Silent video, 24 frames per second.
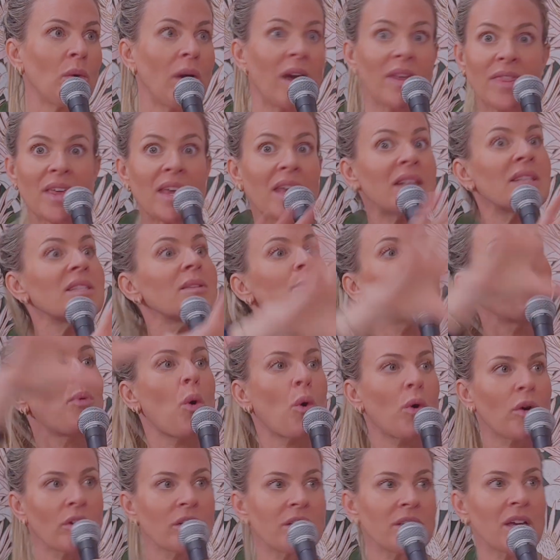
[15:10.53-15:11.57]
I think it's
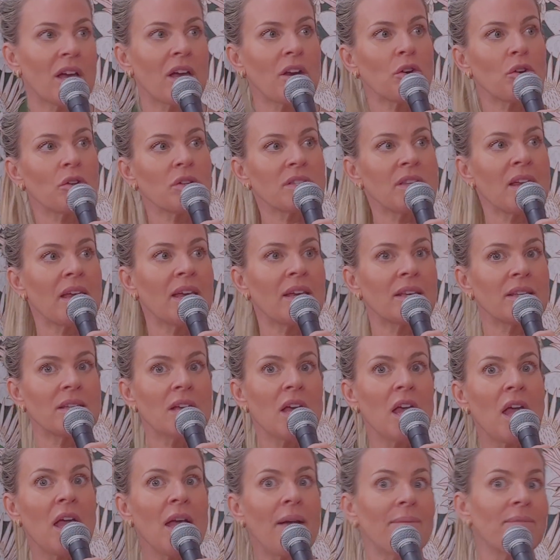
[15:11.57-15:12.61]
important to
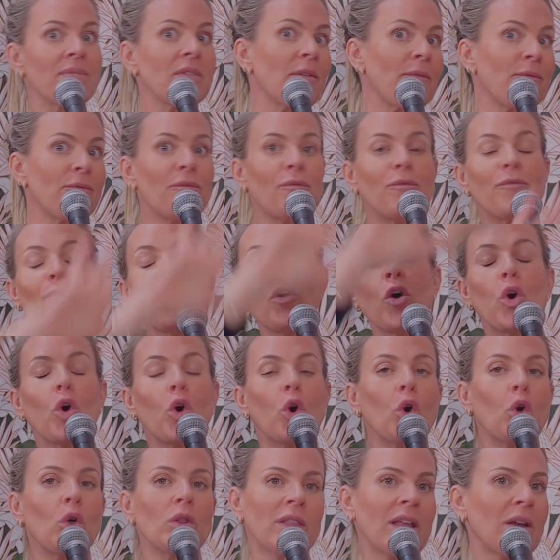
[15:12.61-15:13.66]
understand the
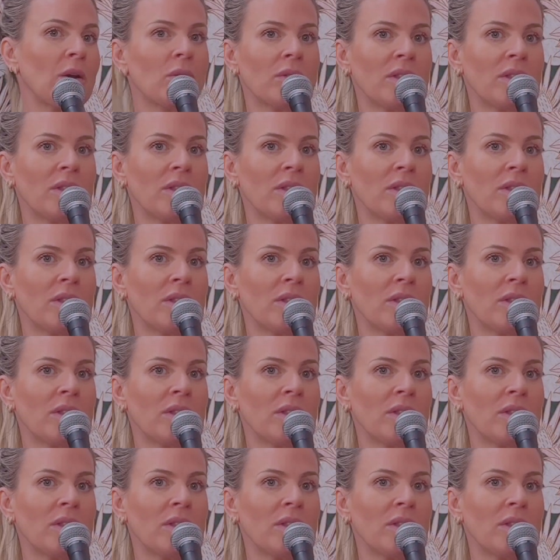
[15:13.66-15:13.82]
full, like,